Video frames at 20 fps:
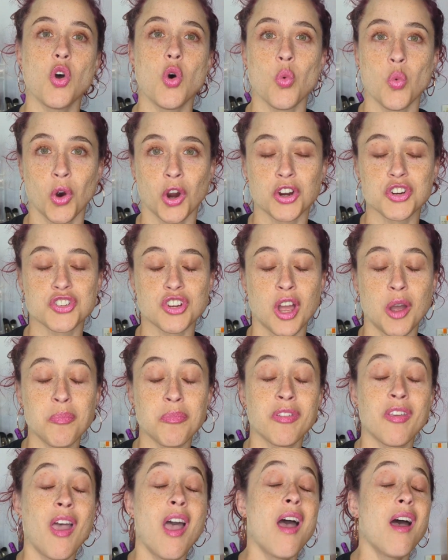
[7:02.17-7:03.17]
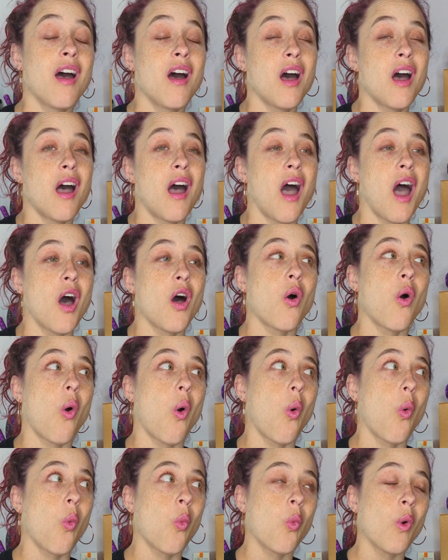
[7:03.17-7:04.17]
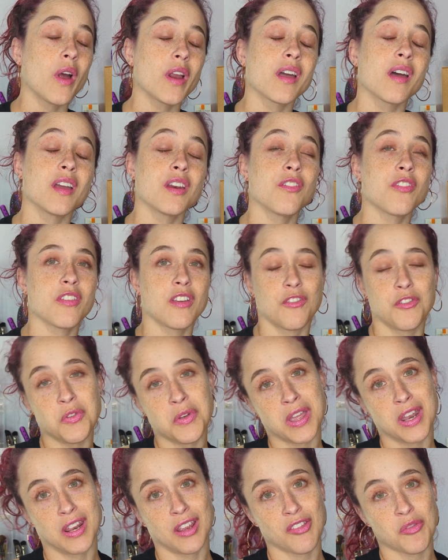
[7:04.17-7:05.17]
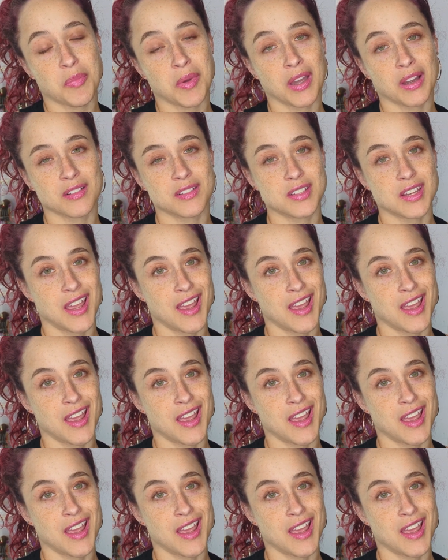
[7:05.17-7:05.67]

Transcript: workshops, what kind of stuff you can expect